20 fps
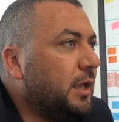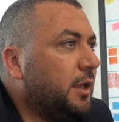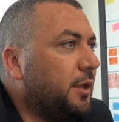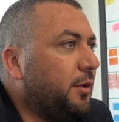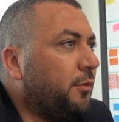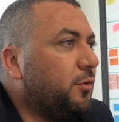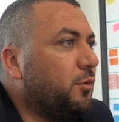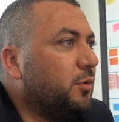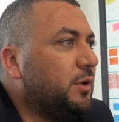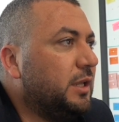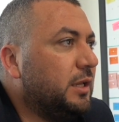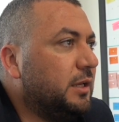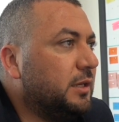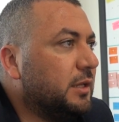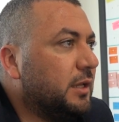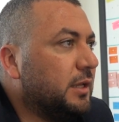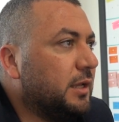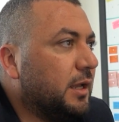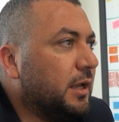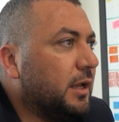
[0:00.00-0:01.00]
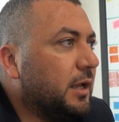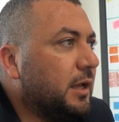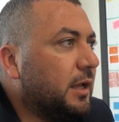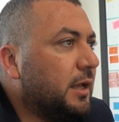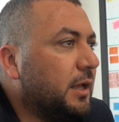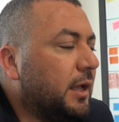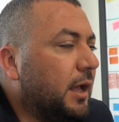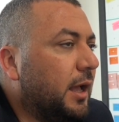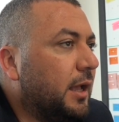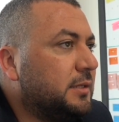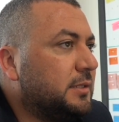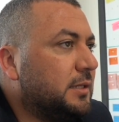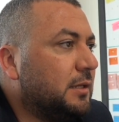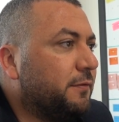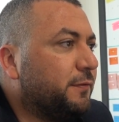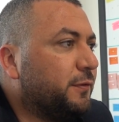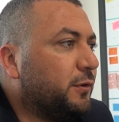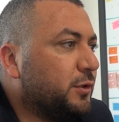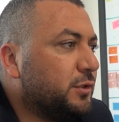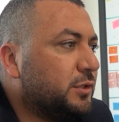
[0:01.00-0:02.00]
If you need a
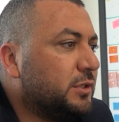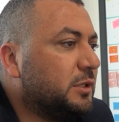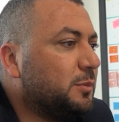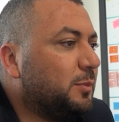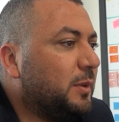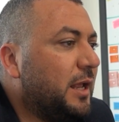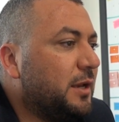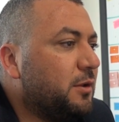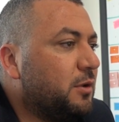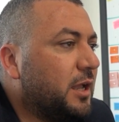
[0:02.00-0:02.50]
self-hosted plan,